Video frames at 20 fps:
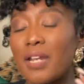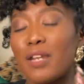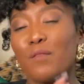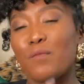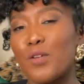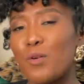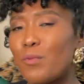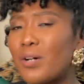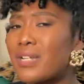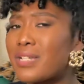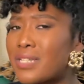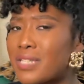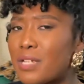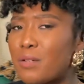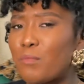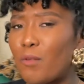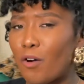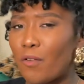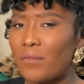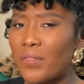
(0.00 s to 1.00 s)
And if you want to
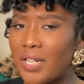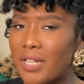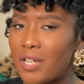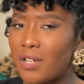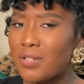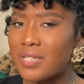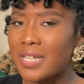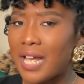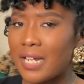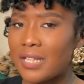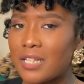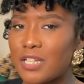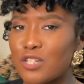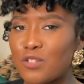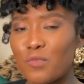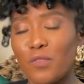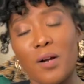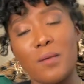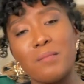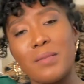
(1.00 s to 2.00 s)
see more videos like
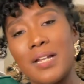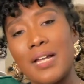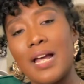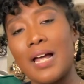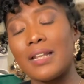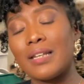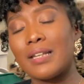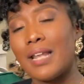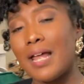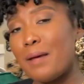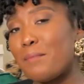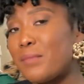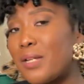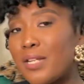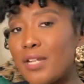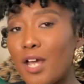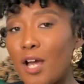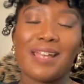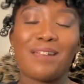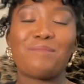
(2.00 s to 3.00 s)
this from me, let me know.